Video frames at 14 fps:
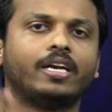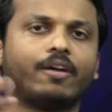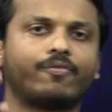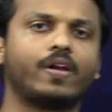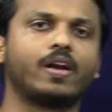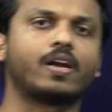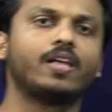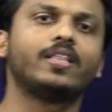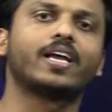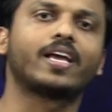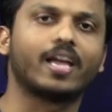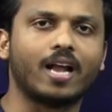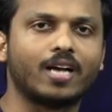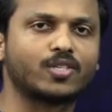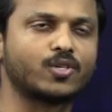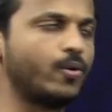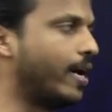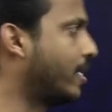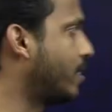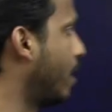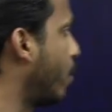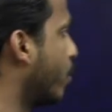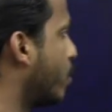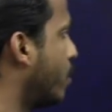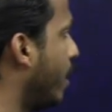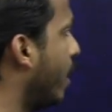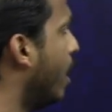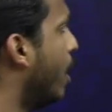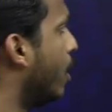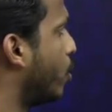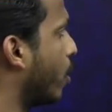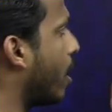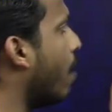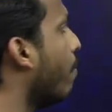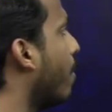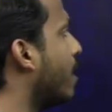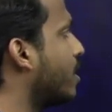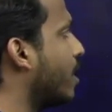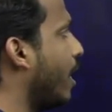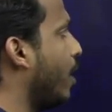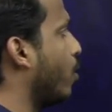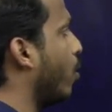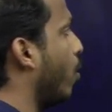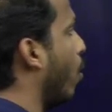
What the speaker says: definitely they can ask you as a question. So compulsory to